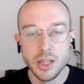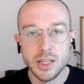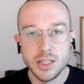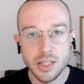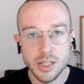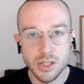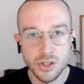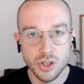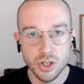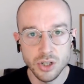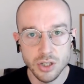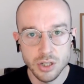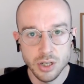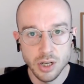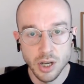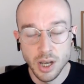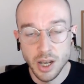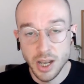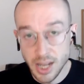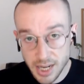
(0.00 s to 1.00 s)
This is
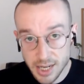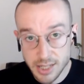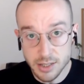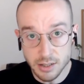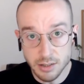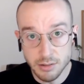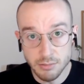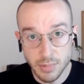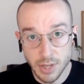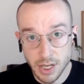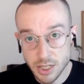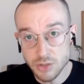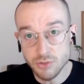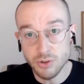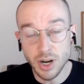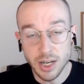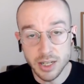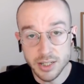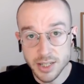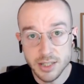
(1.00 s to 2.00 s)
just he's an
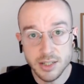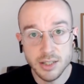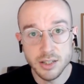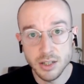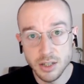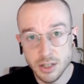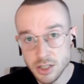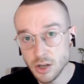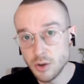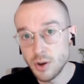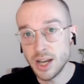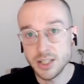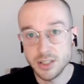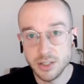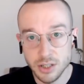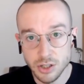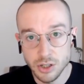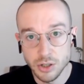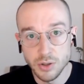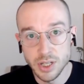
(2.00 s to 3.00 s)
Israeli citizen and so
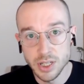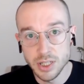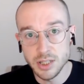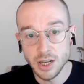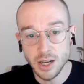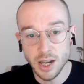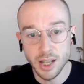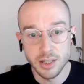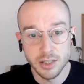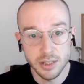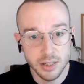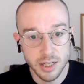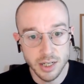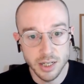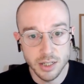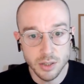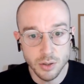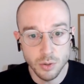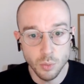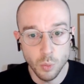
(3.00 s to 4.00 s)
has to do this against
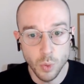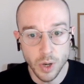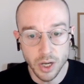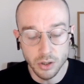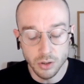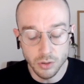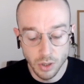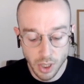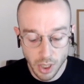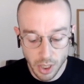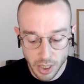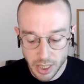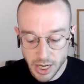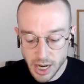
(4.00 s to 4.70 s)
his will.